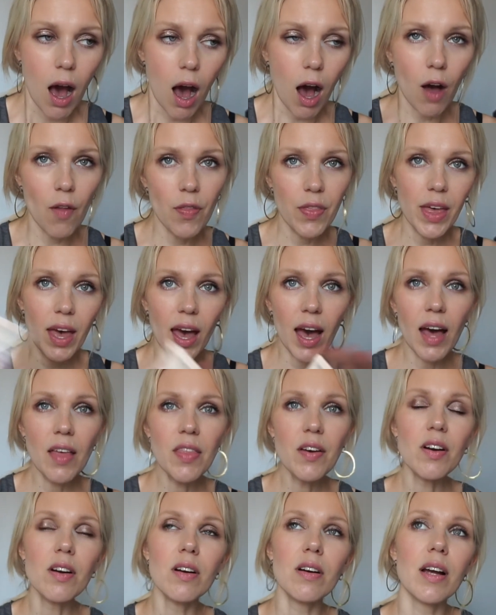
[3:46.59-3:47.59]
On the
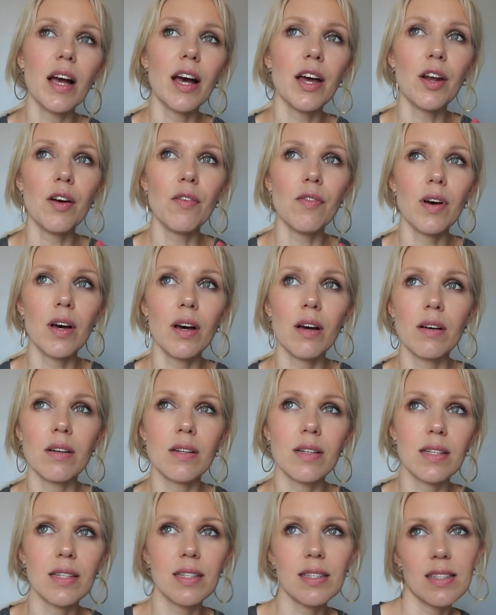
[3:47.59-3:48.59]
other kind of
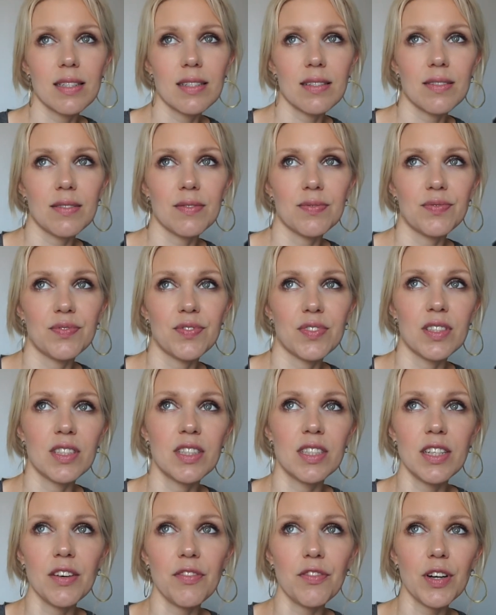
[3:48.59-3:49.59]
a
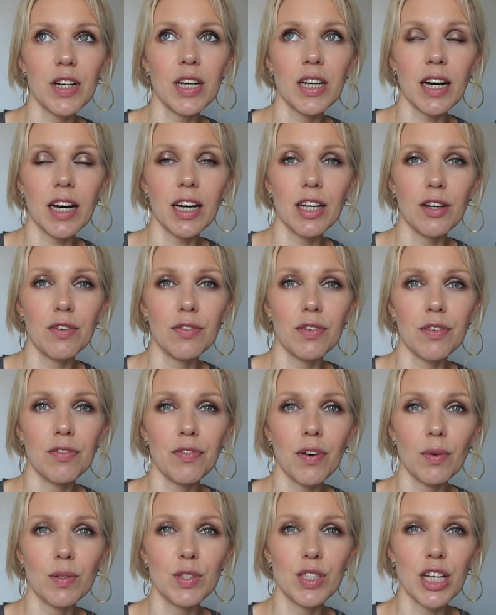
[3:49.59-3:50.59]
different kind of a
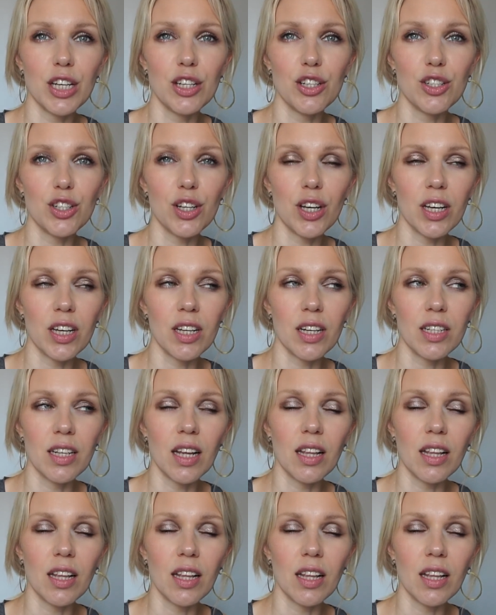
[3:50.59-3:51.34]
foundation,